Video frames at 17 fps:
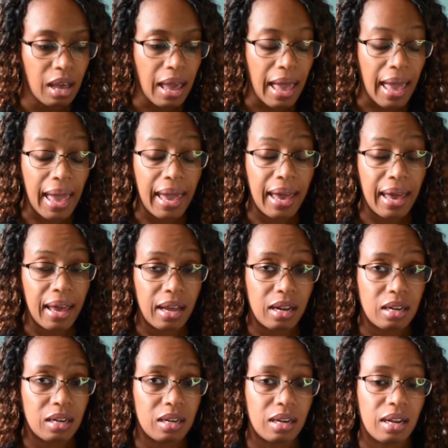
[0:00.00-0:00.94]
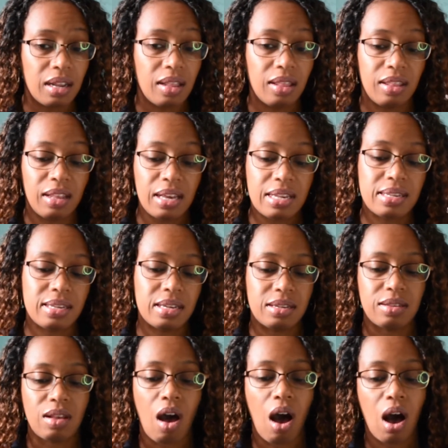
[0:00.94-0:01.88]
And this
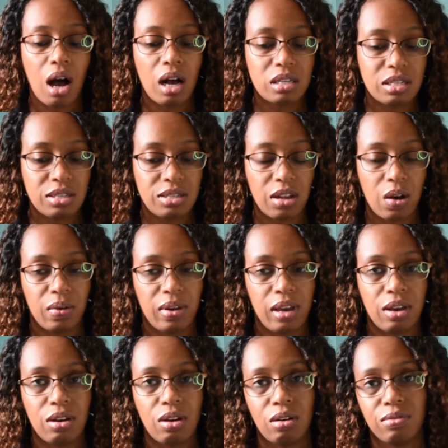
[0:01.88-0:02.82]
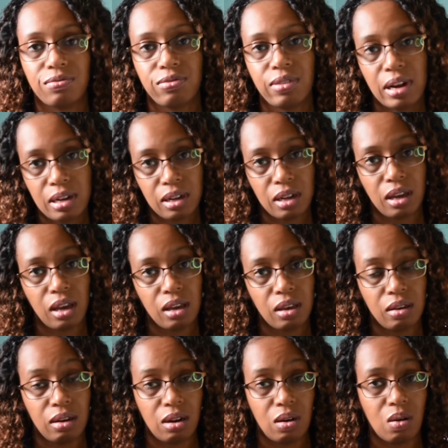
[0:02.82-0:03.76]
is also eco-friendly.
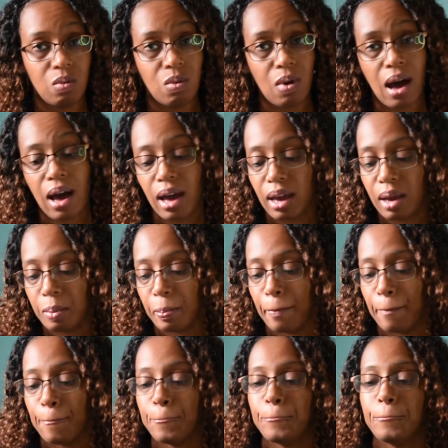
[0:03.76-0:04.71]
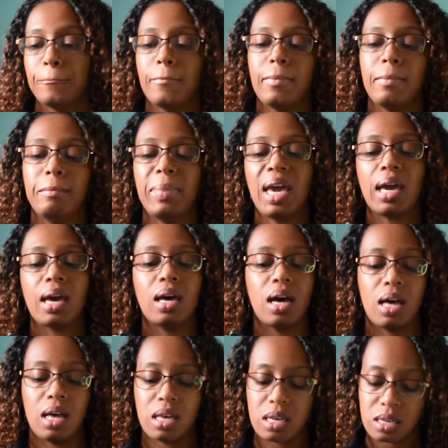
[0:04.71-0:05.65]
You know why?
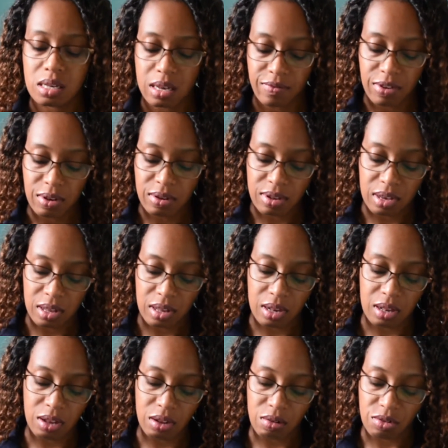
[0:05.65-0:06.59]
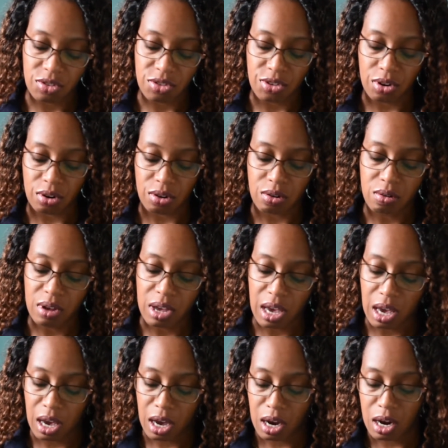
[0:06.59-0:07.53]
Because if you see this little circle
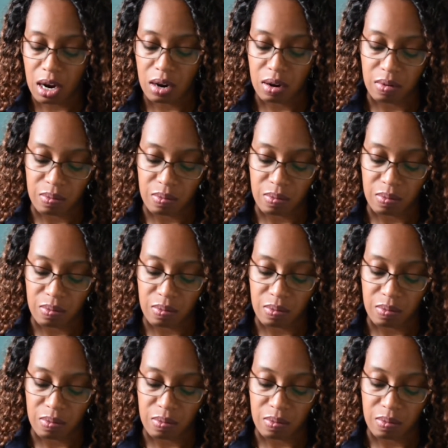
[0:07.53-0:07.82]
here,